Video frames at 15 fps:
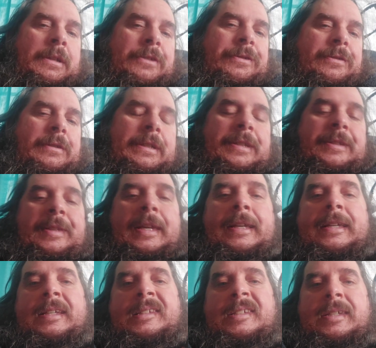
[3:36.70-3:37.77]
So the
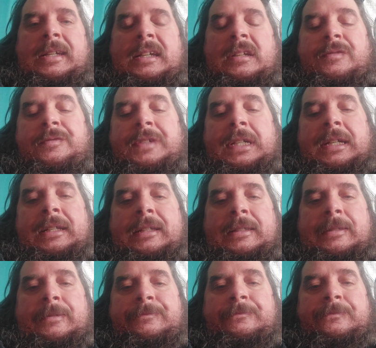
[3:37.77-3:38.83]
second side
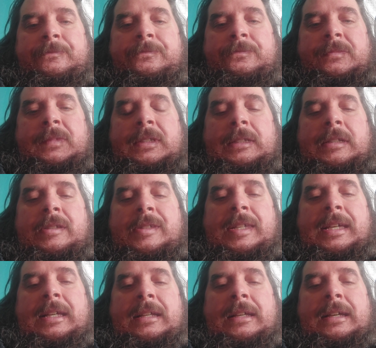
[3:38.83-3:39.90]
effect is
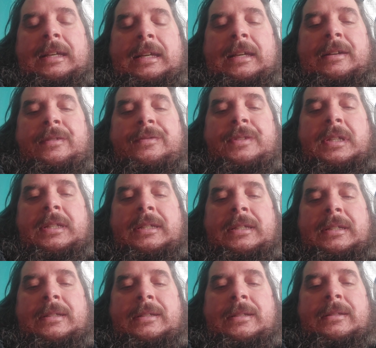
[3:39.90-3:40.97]
that I have like
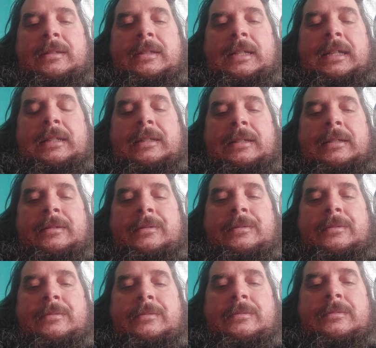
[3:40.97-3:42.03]
a kind of
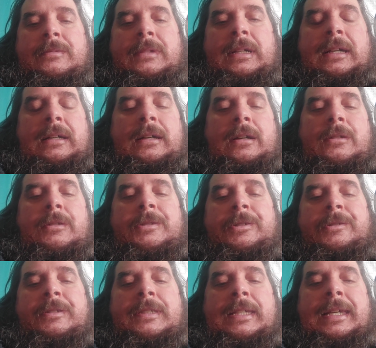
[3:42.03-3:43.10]

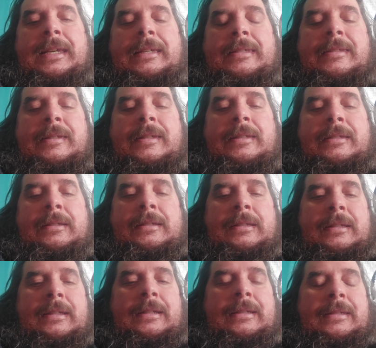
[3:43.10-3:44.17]
altered taste.
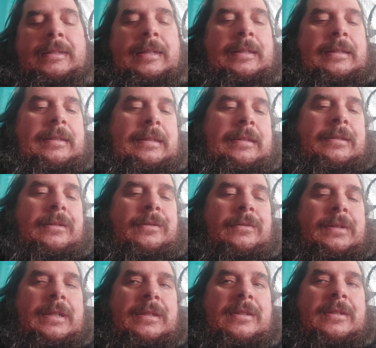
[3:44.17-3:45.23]
I said things
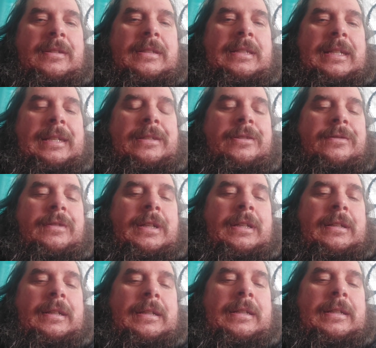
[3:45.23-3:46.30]
don't necessarily taste
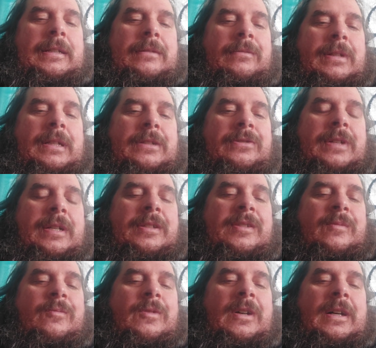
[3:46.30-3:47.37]
right, and when I drank
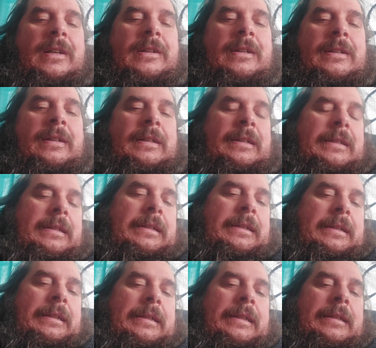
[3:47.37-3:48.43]
some water,
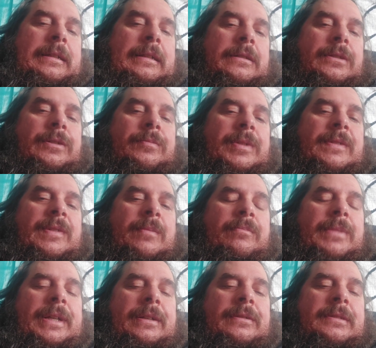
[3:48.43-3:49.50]
it kind of got a little bit of a
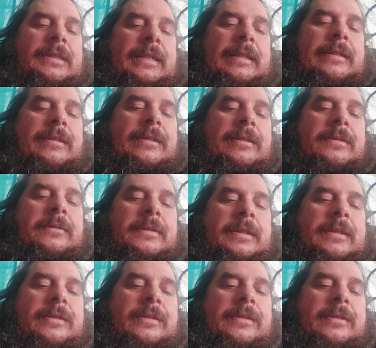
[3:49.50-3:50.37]
metal taste to it.